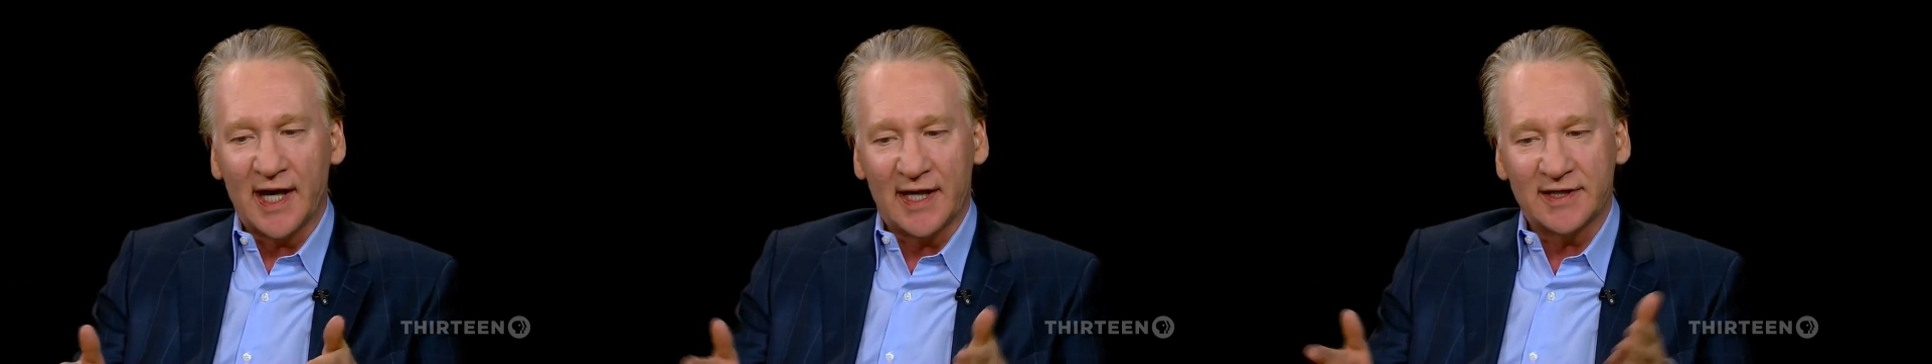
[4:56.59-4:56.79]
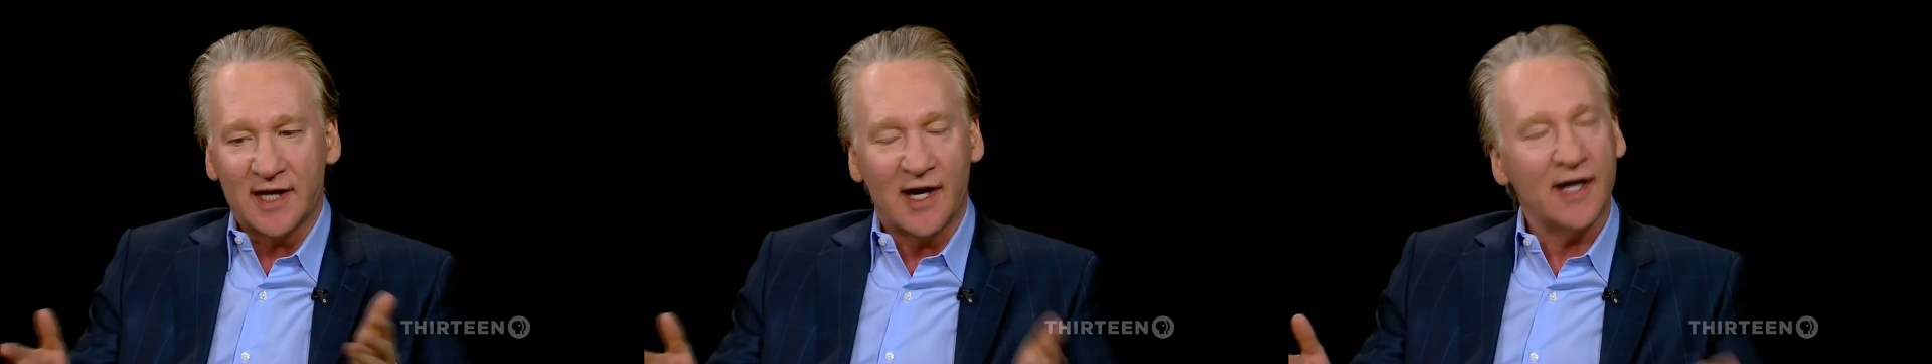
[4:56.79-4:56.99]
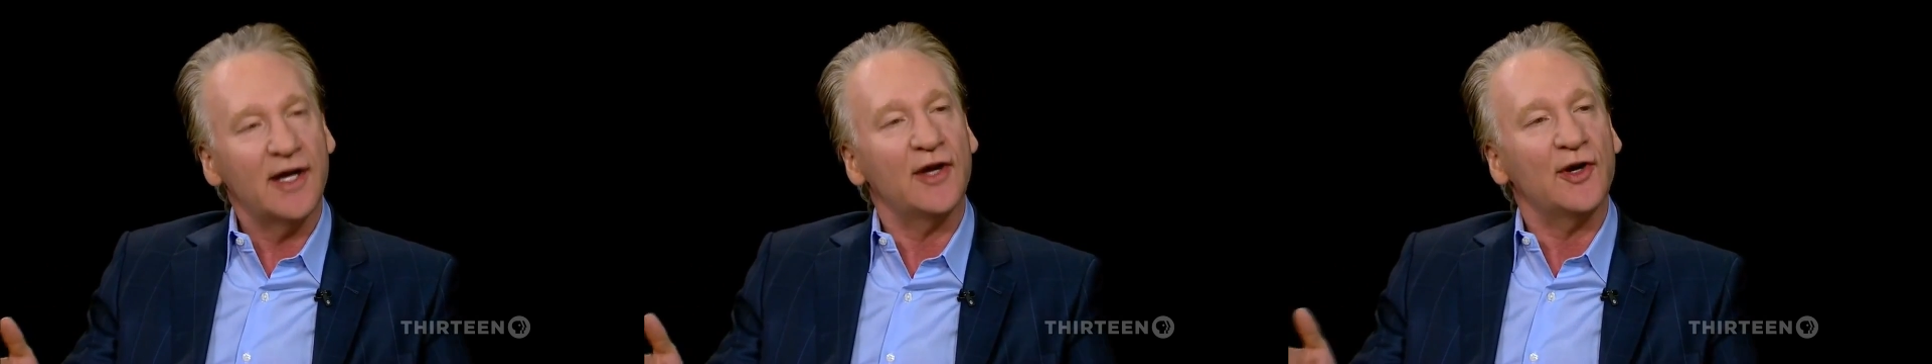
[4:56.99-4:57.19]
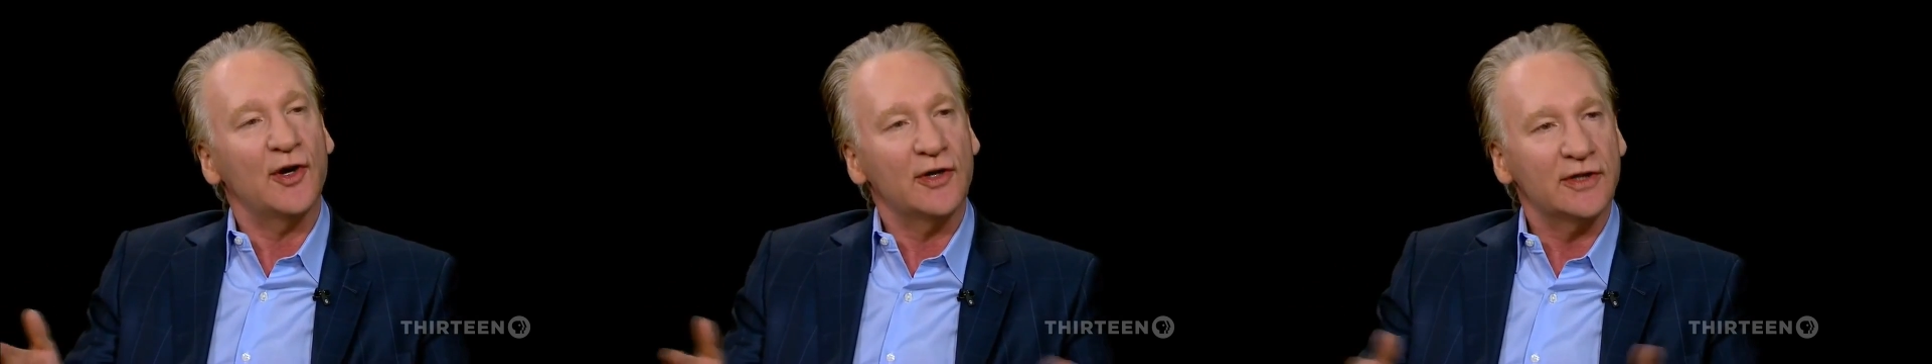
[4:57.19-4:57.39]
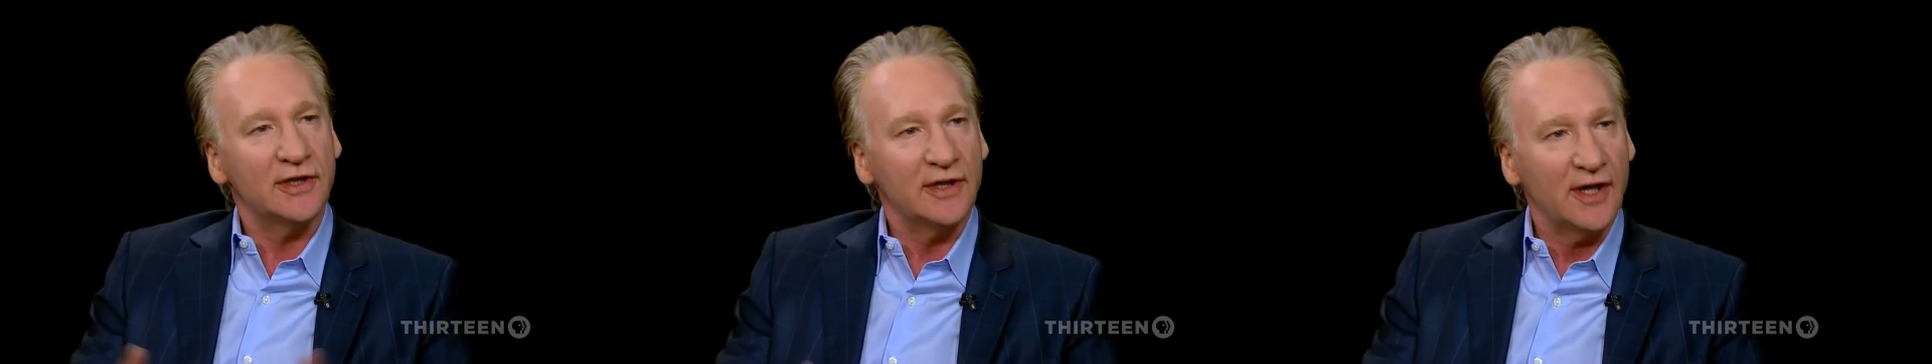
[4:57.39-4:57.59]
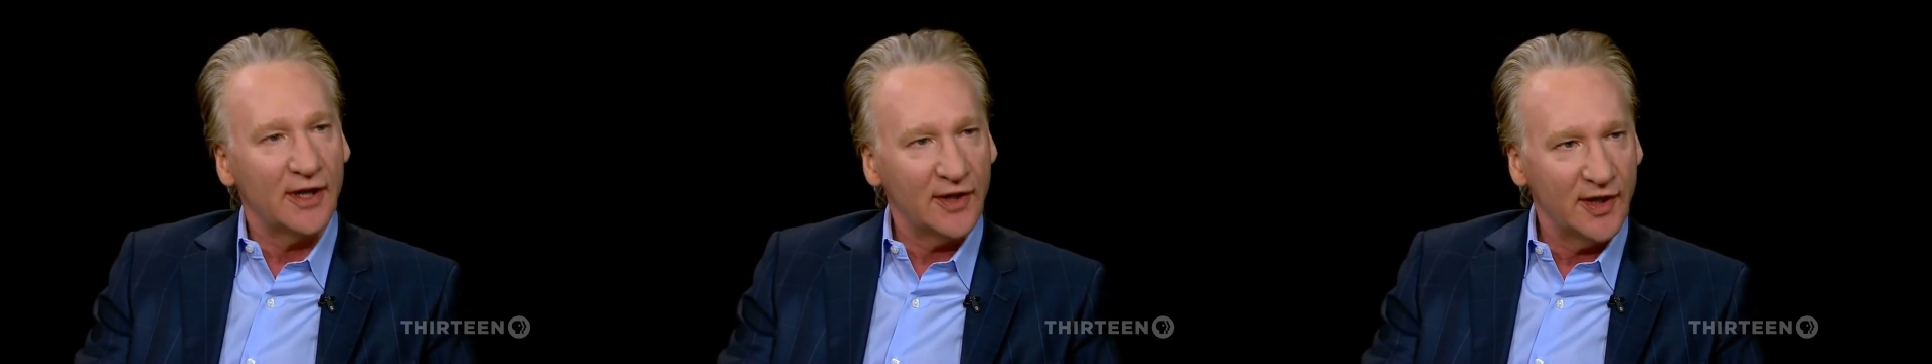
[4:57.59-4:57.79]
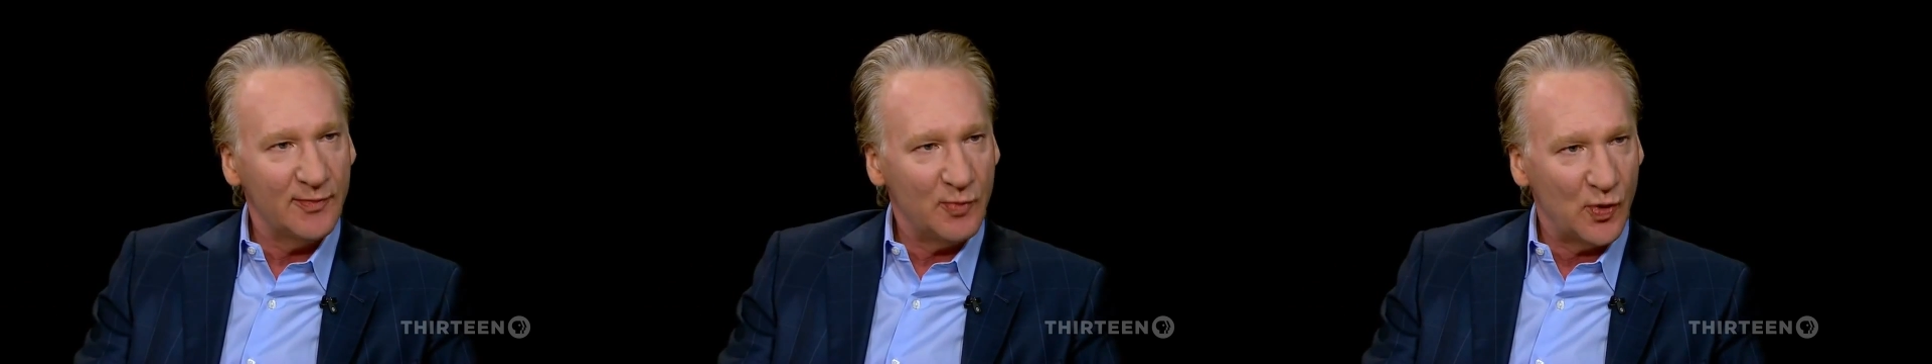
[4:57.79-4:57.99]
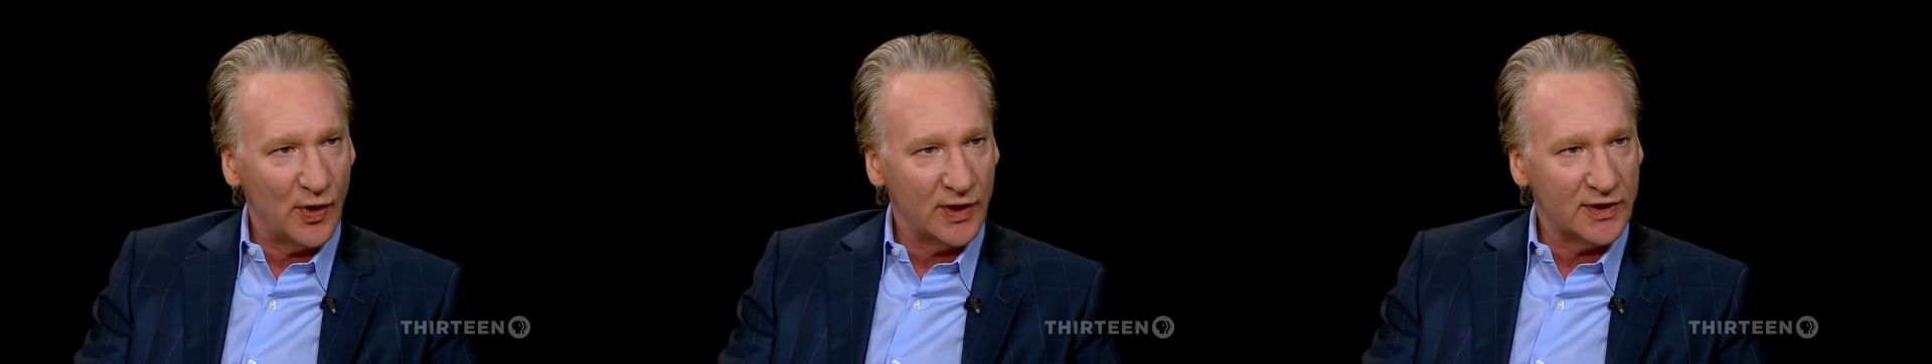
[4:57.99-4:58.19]
as Ayaan Hirsi Ali
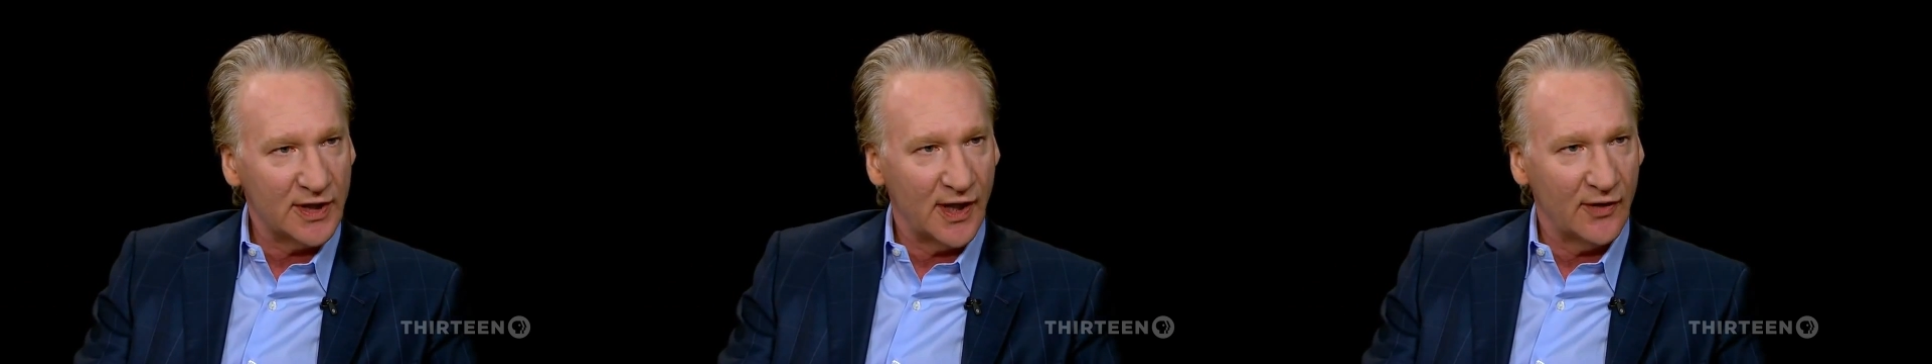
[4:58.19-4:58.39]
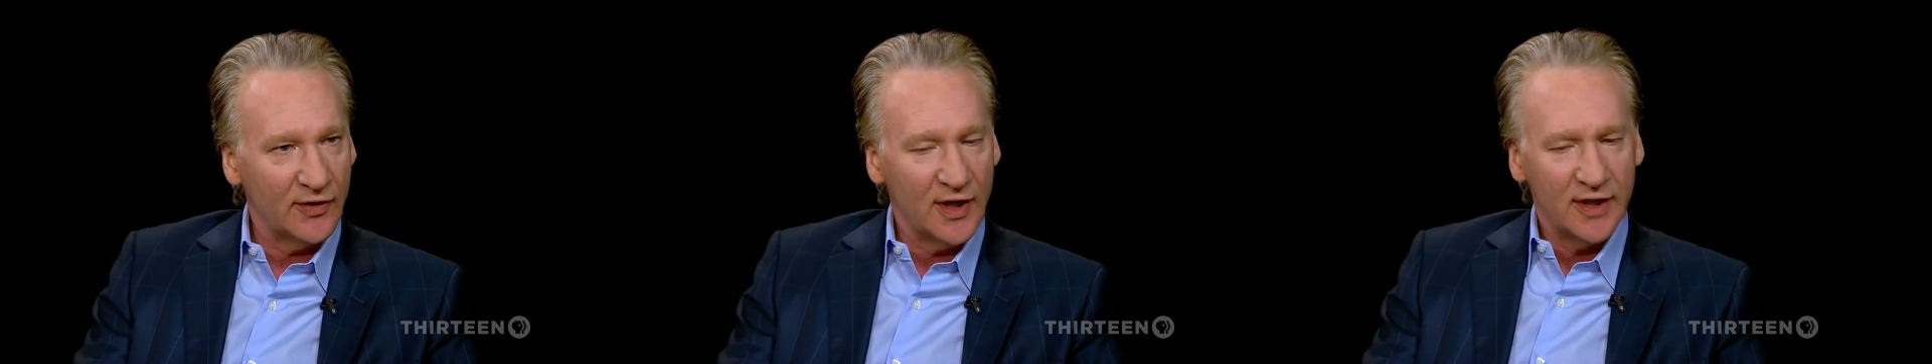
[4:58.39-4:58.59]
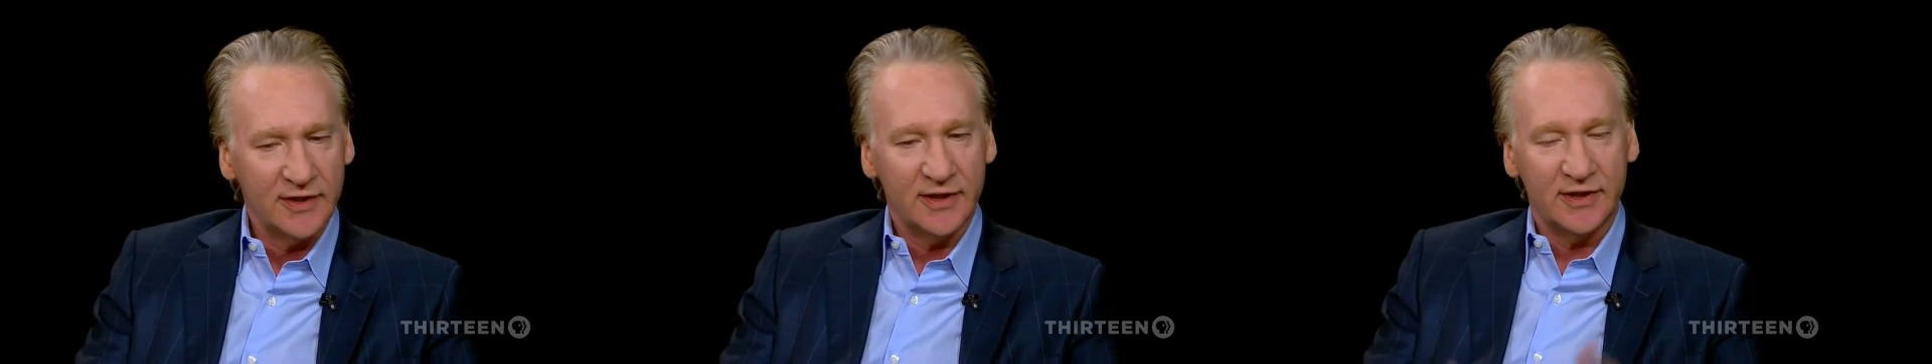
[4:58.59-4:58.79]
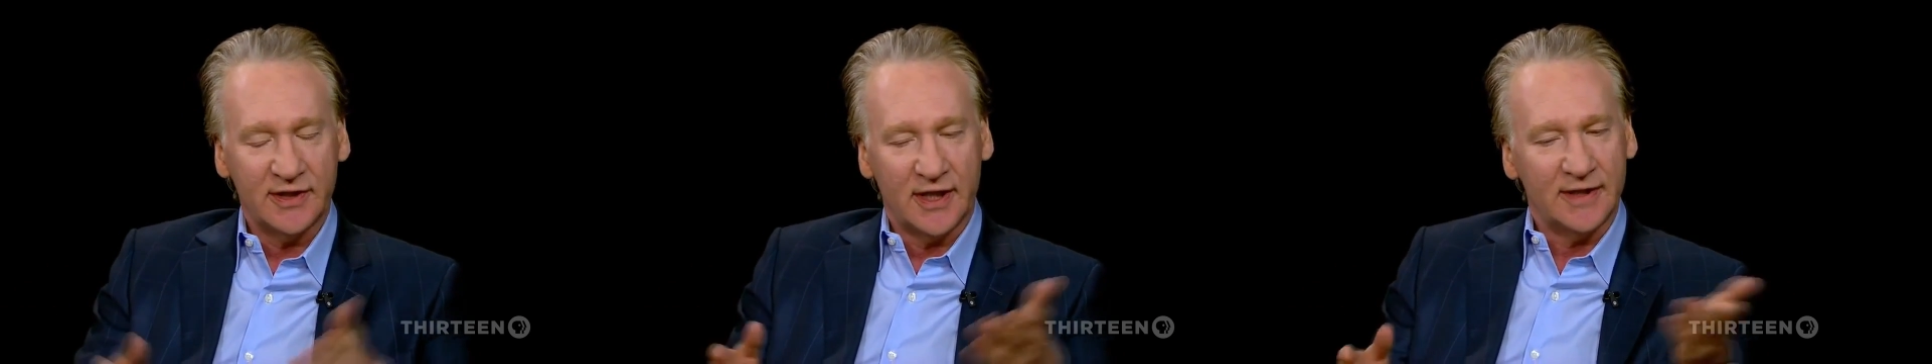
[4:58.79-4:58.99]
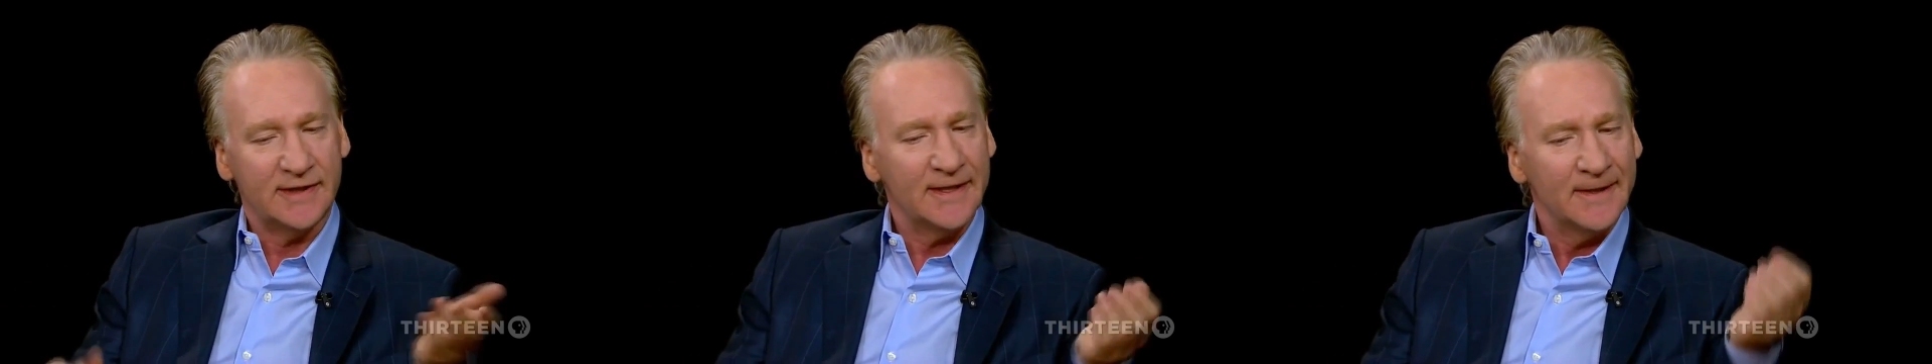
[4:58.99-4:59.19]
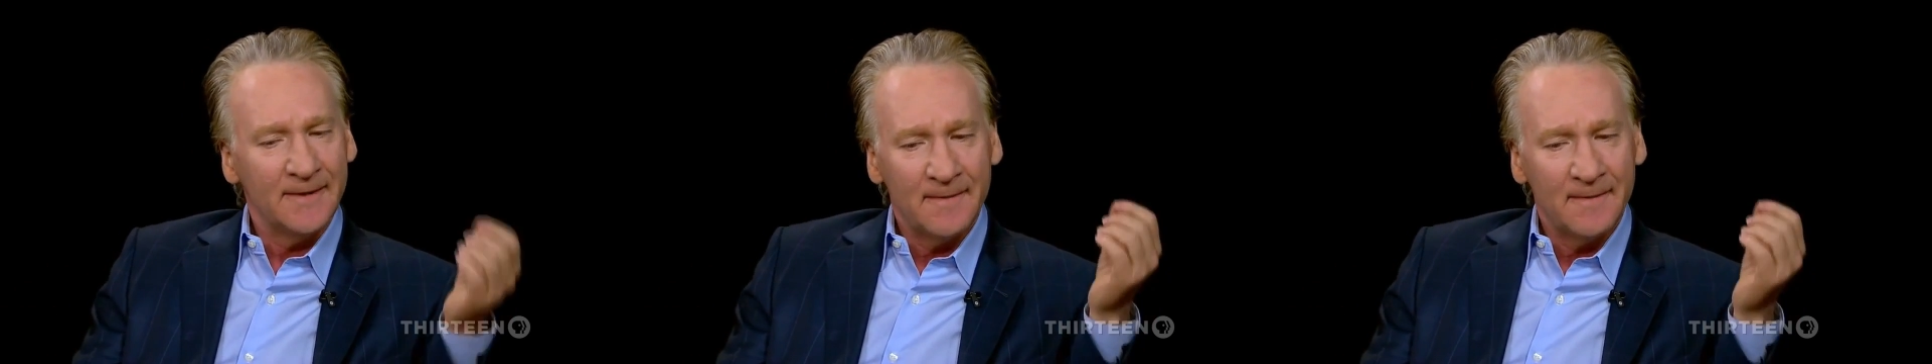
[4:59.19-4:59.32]
points out, she says,